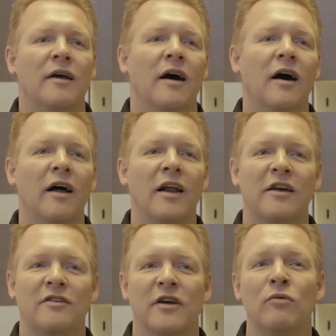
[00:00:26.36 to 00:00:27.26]

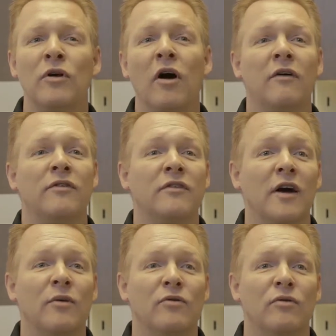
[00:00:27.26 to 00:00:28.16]
Like I said, we
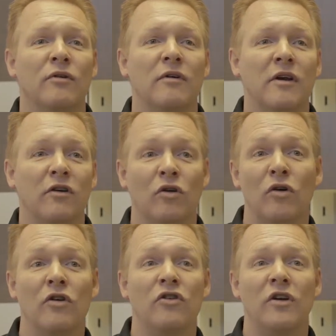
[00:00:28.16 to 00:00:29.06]
oftentimes will
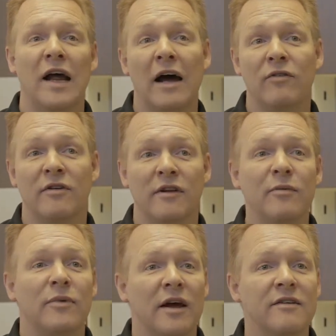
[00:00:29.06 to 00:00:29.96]
encourage you to have a
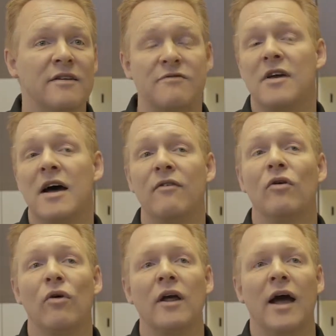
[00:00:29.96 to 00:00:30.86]
sleep test if you
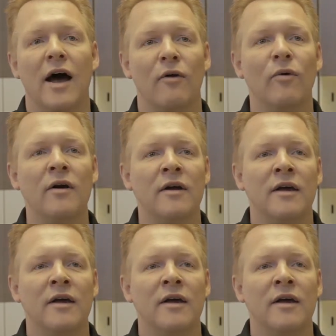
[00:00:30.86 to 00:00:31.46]
haven't already had one.